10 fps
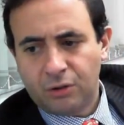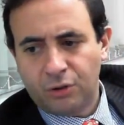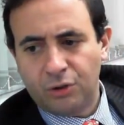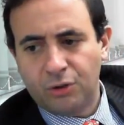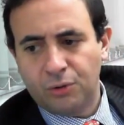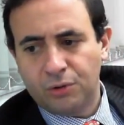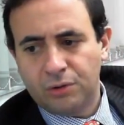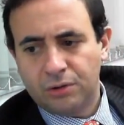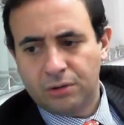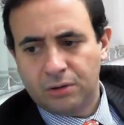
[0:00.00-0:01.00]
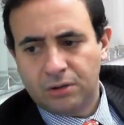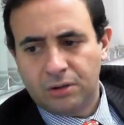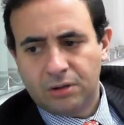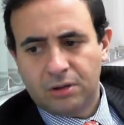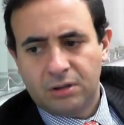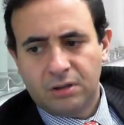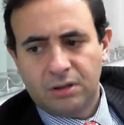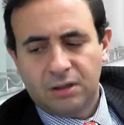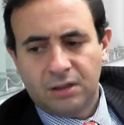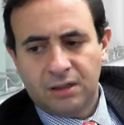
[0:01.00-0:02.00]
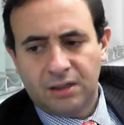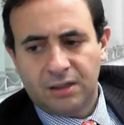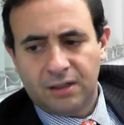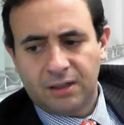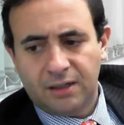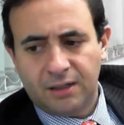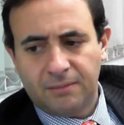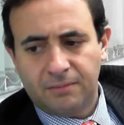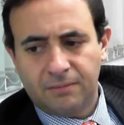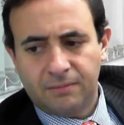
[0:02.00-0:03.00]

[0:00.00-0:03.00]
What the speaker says: who would